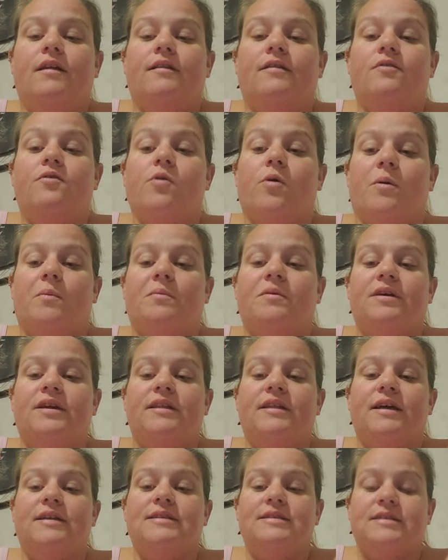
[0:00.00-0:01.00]

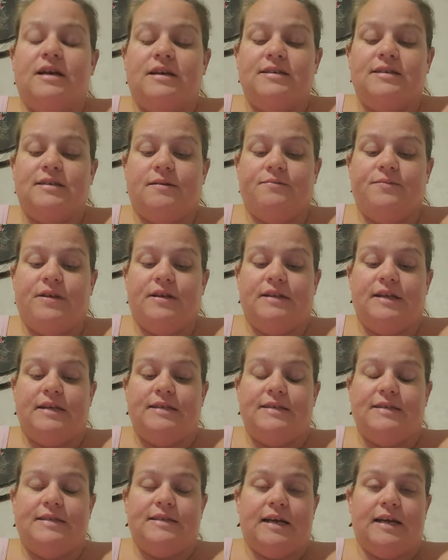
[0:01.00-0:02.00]
normally that's not something
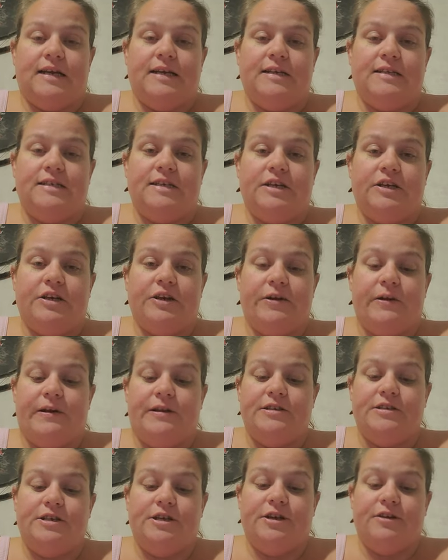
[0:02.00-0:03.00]
that's done until you're
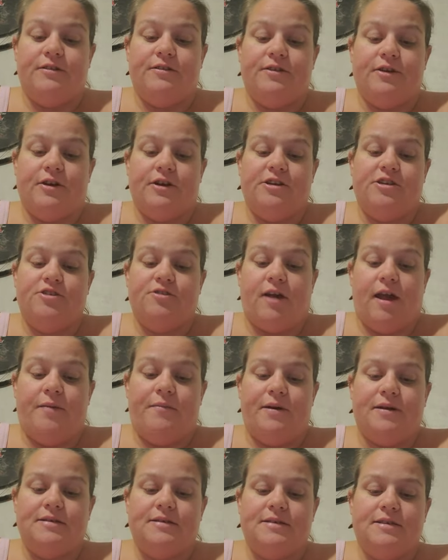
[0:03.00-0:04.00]
into your third
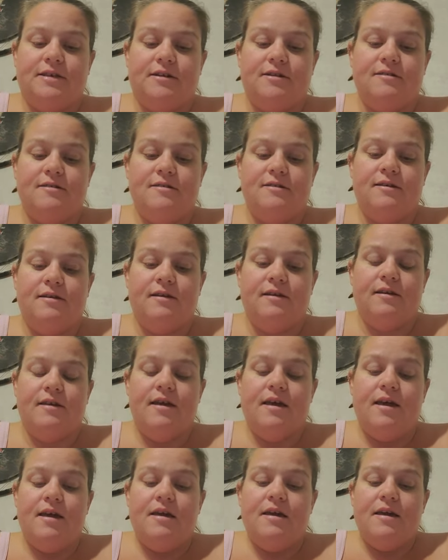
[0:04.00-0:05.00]
trimester.
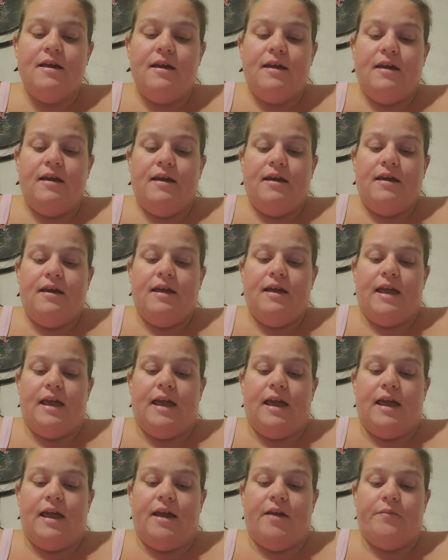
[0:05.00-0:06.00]

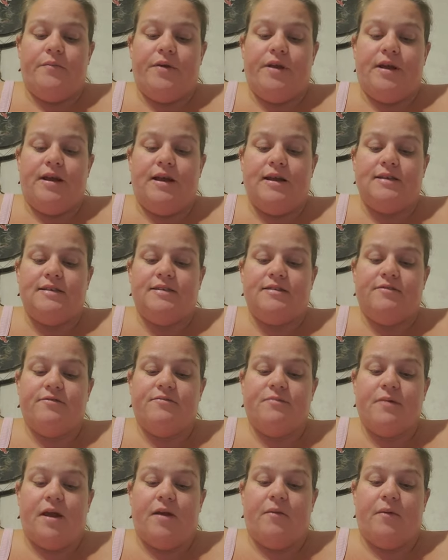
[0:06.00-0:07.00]
And because
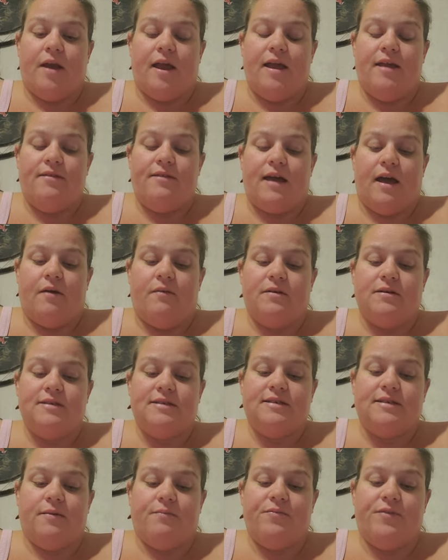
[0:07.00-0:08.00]
of my weight, that
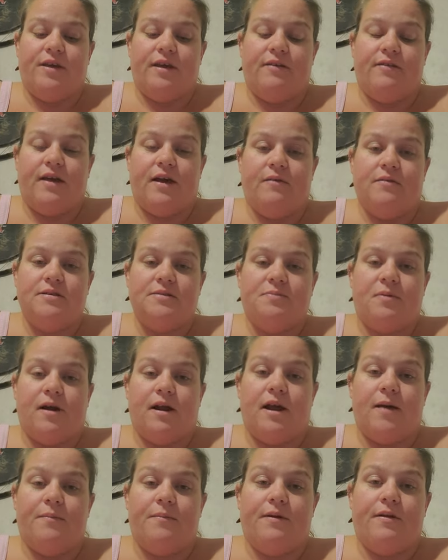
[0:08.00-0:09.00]
was something that was
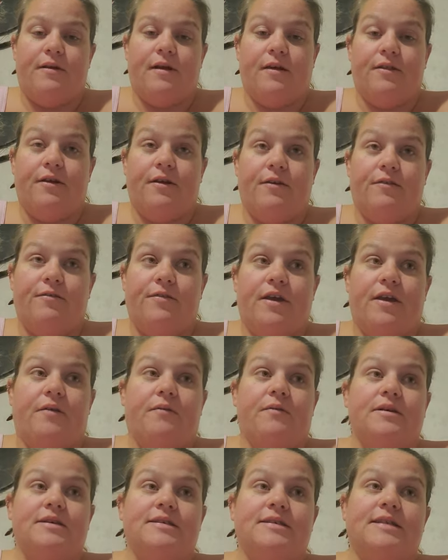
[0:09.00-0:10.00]
brought up. Another thing
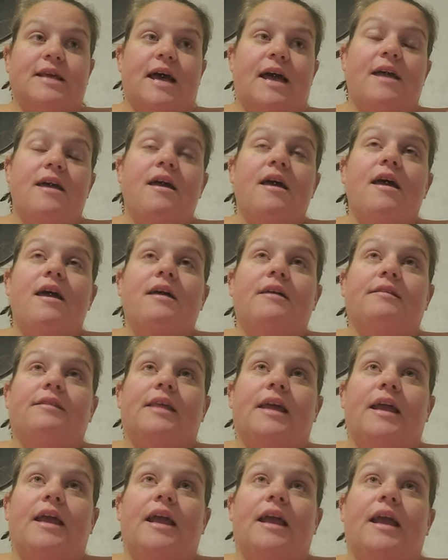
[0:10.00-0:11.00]
was that
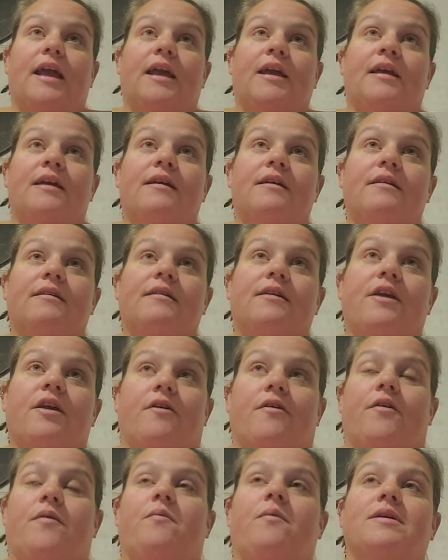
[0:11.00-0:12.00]
they, you
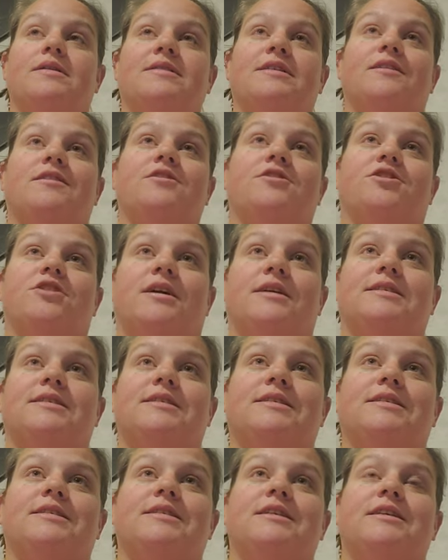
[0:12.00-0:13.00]
know, it wasn't
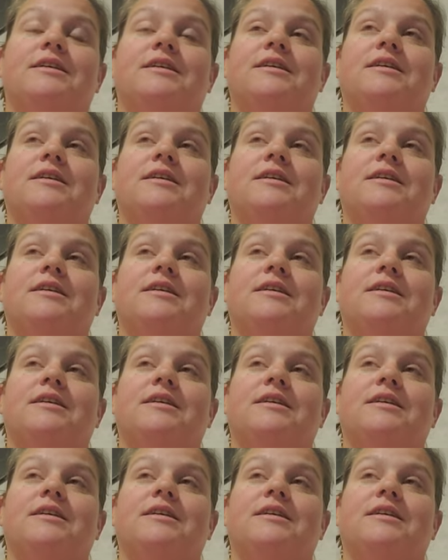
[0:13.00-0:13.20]
just